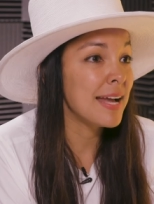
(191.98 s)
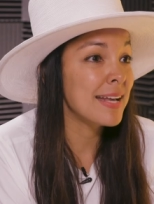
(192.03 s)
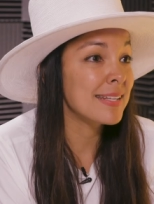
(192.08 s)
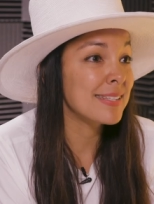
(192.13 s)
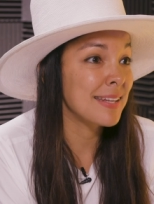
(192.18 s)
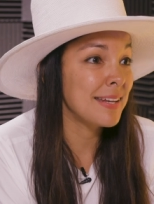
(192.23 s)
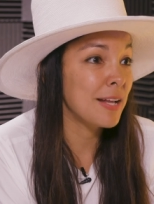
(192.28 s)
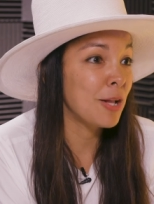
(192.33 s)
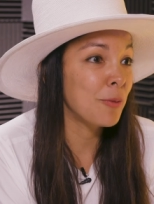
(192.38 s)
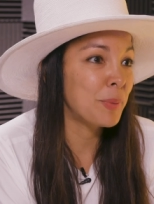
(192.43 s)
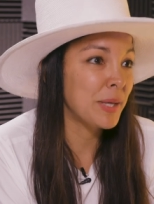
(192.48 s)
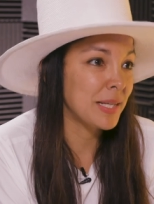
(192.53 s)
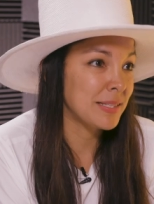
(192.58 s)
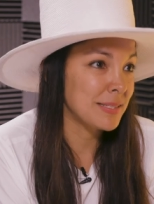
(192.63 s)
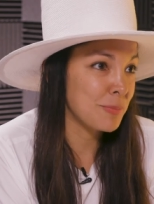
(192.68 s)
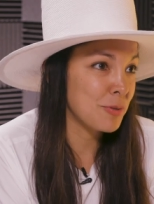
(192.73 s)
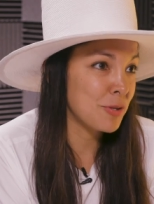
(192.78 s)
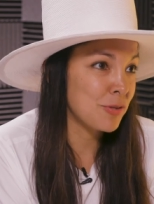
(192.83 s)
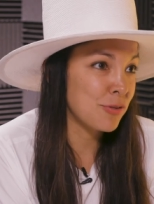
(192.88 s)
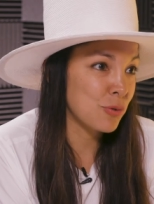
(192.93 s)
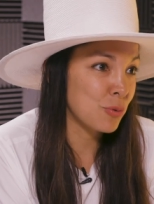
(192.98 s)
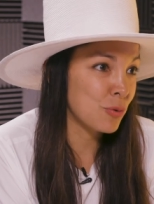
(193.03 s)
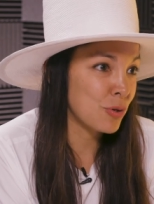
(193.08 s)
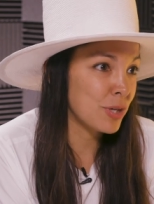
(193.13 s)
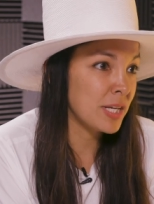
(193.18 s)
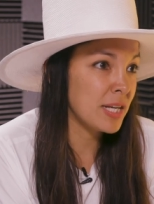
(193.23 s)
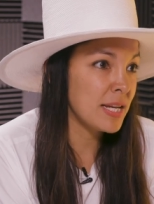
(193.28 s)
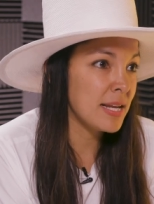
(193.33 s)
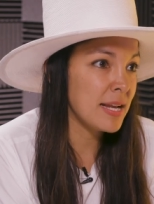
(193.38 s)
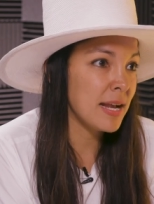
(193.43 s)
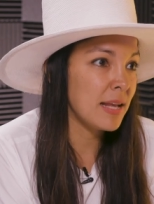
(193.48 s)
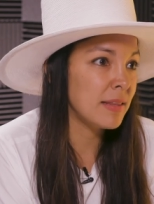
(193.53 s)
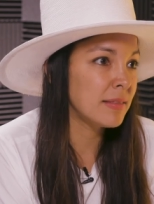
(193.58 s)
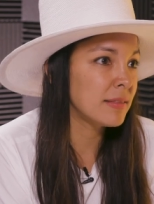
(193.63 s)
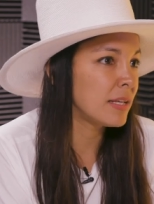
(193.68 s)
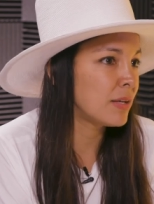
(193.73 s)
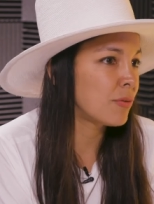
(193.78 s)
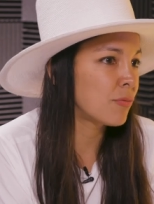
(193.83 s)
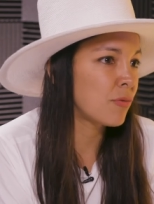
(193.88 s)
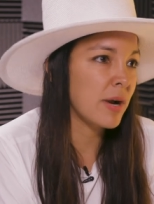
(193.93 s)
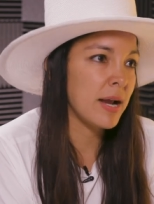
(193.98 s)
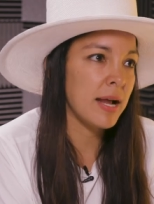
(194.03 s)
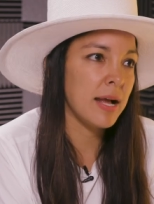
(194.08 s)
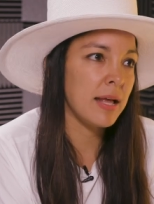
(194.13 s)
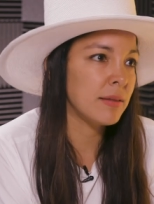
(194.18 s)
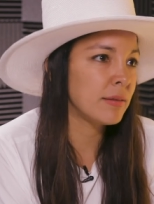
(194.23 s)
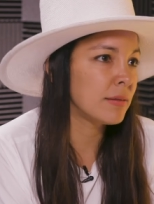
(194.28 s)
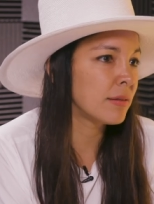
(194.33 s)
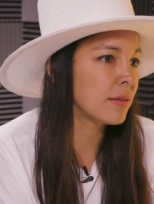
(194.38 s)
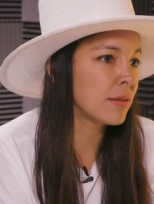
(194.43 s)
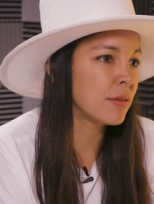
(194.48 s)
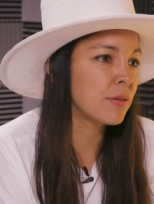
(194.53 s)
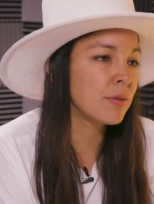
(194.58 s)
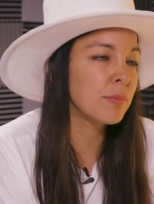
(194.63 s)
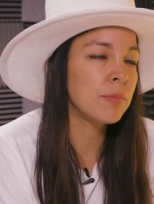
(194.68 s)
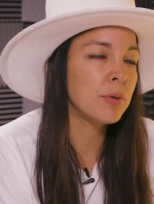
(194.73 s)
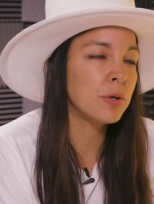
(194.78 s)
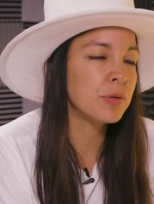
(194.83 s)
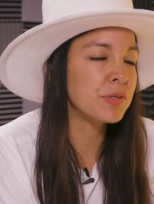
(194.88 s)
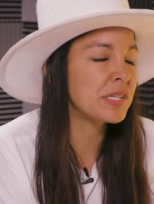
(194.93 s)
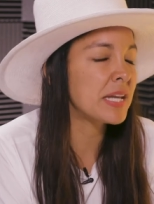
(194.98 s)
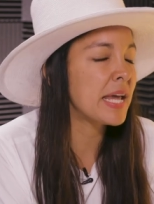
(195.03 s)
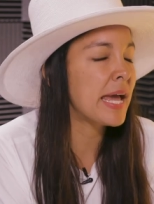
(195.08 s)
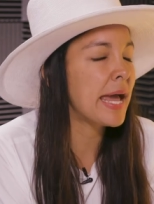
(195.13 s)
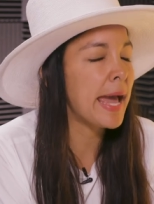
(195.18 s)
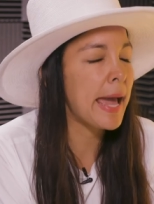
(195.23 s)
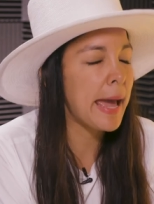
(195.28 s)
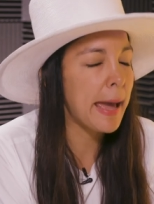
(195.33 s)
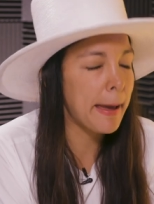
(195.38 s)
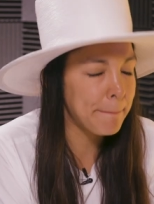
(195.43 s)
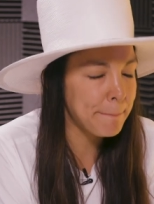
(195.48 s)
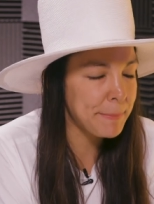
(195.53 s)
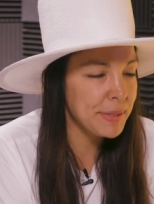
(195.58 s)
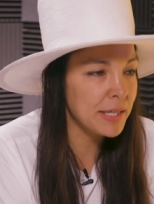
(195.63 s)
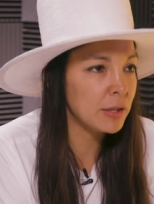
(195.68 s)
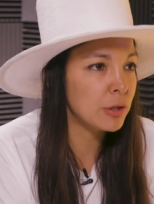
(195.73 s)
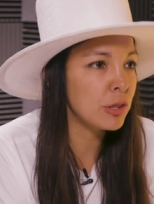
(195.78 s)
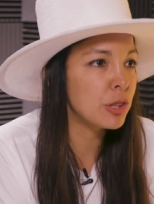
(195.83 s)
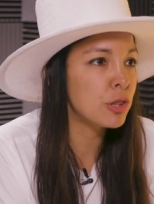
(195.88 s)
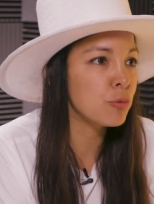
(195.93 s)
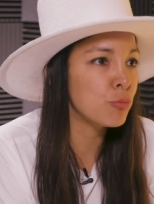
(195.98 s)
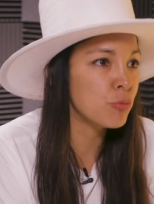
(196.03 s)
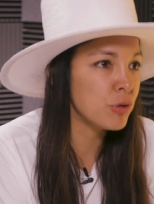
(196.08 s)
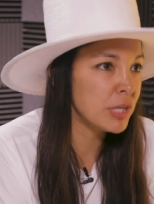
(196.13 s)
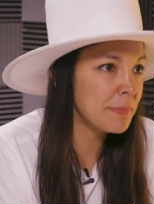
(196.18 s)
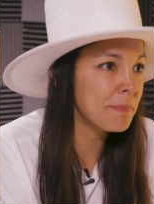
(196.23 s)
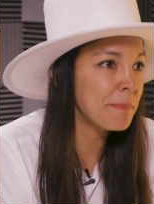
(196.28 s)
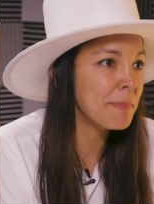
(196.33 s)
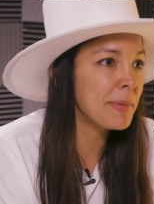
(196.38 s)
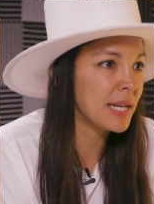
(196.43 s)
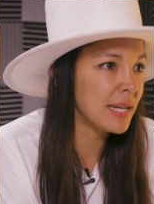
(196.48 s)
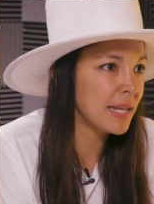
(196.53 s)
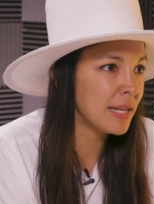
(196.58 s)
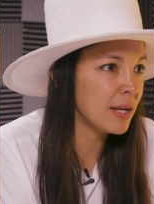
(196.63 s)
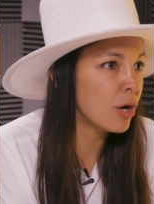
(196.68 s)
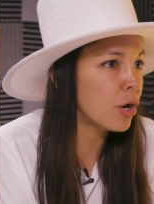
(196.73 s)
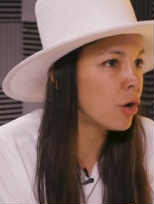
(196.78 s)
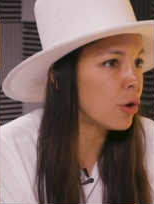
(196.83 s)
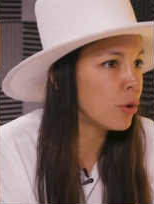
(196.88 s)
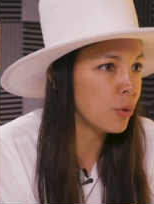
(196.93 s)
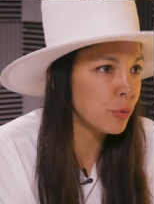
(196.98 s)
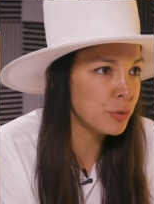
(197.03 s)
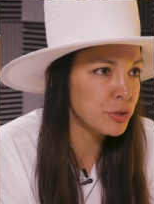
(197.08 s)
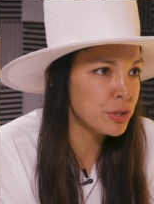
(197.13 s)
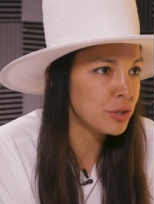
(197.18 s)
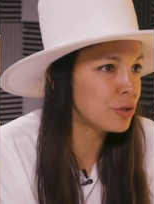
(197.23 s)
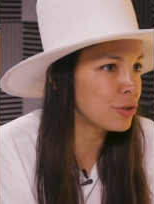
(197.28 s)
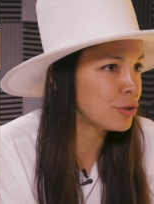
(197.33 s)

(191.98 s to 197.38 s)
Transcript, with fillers: SNL picked up the story and then ran the most epic 3-minute ode to